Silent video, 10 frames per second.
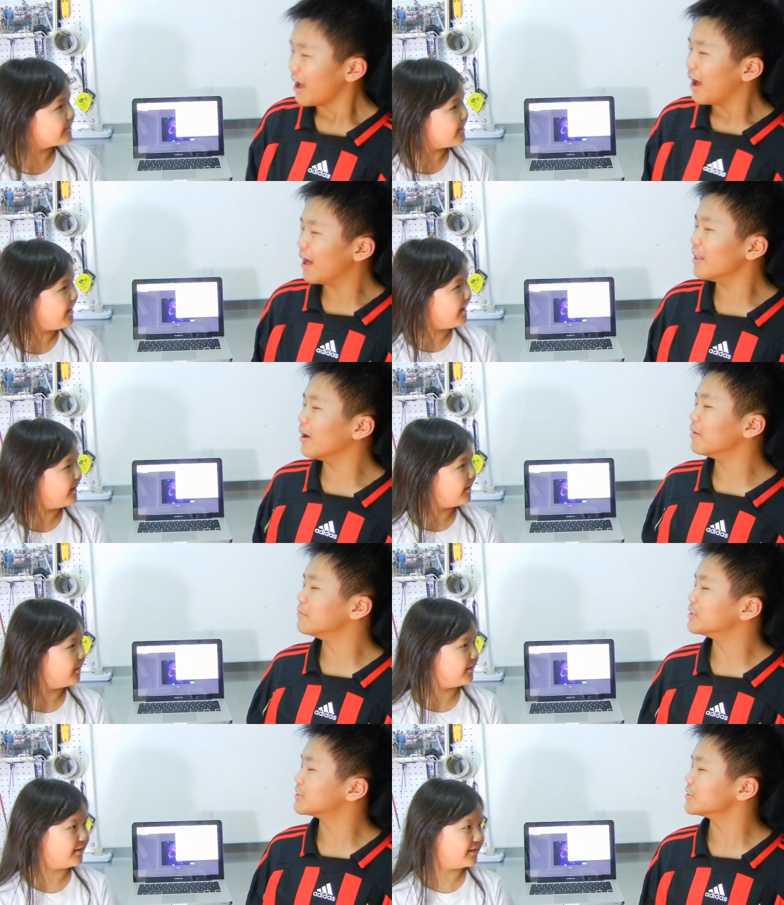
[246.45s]
Speaker 1: Hello,
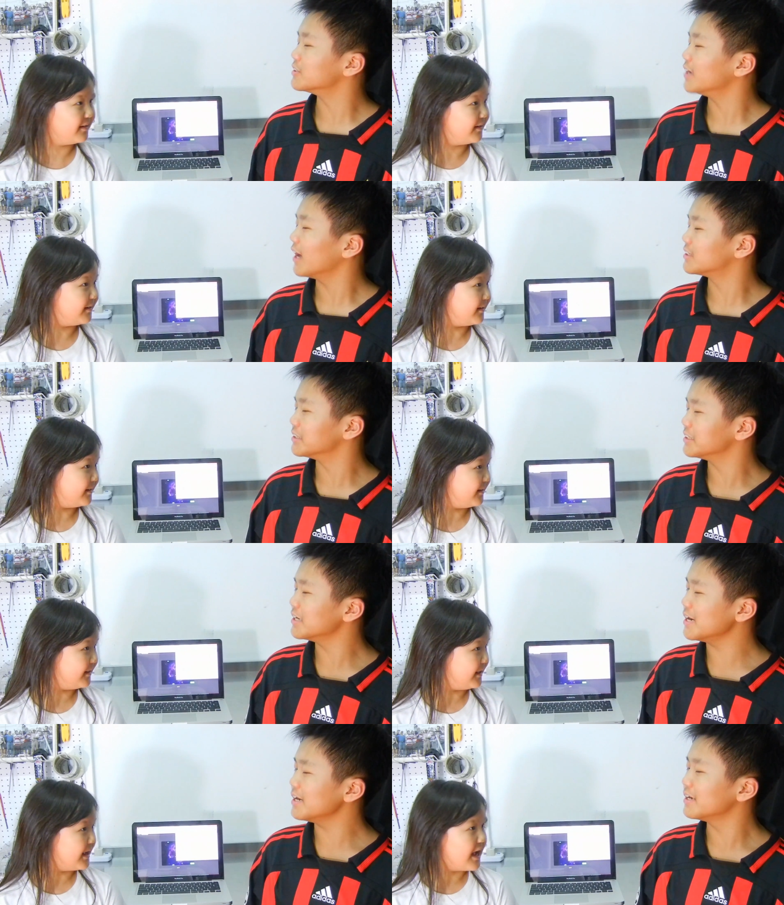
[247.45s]
Mister
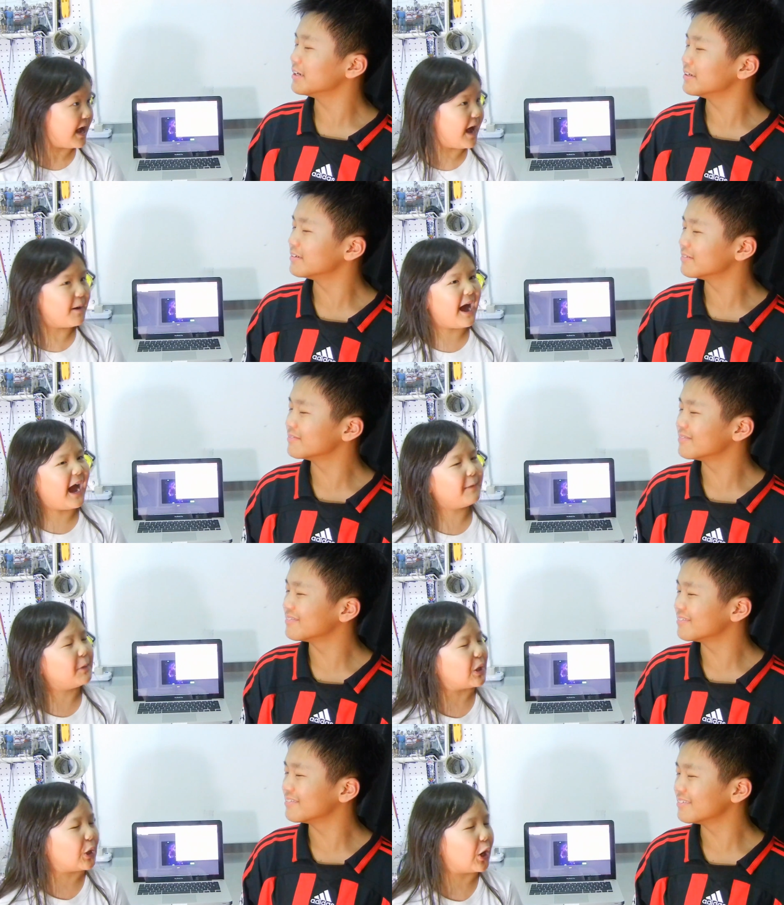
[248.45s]
Natalie.
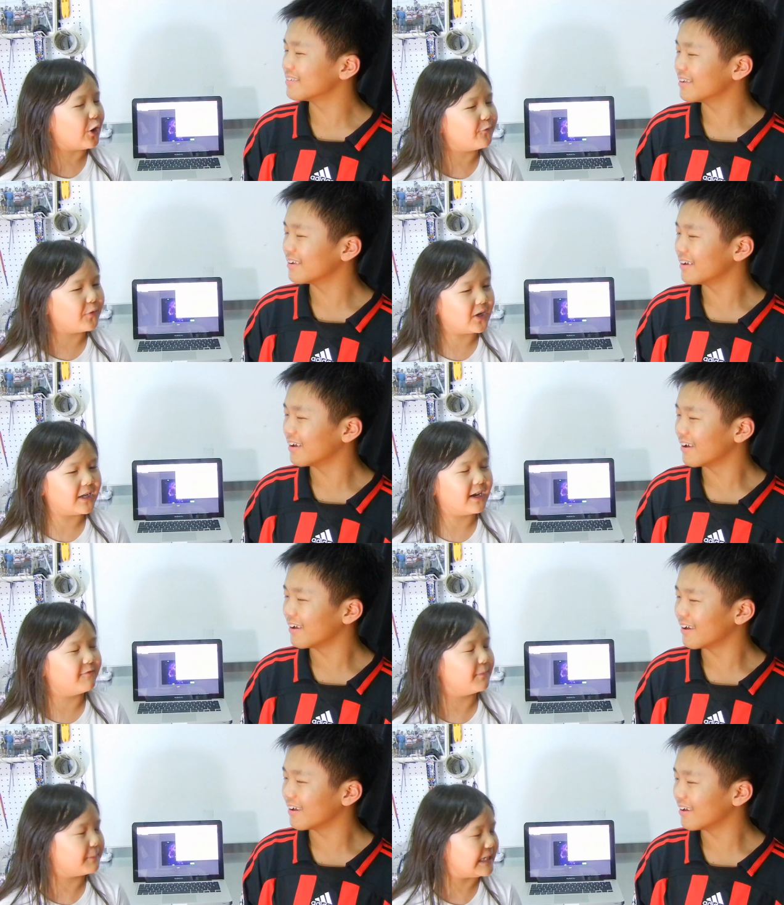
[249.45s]
Speaker 2: I'm a girl for the
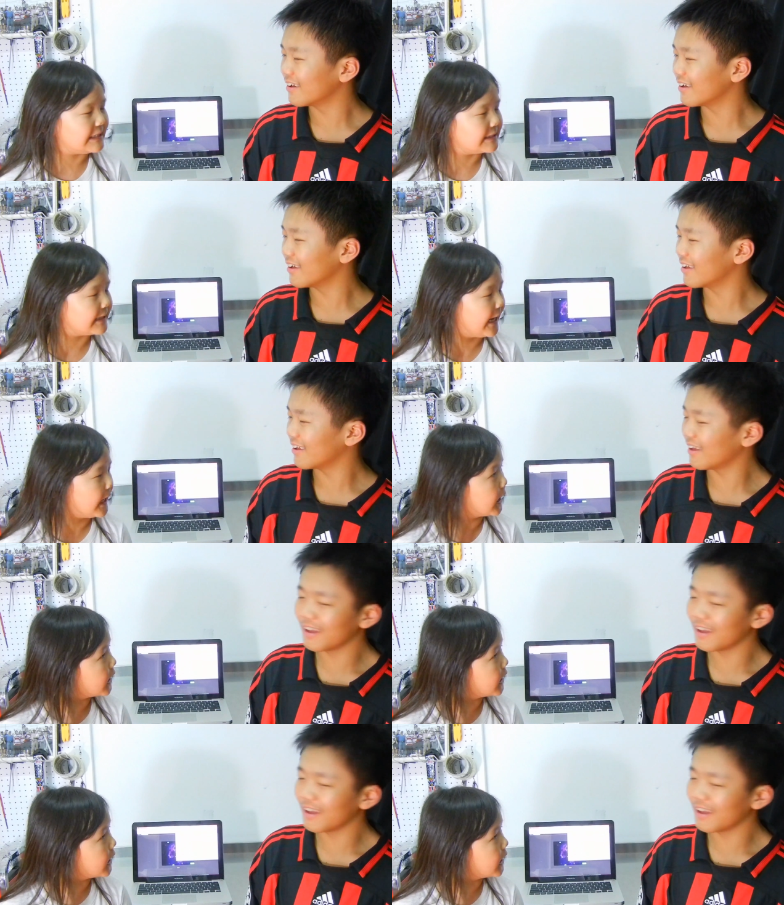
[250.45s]
love of Pete's sake.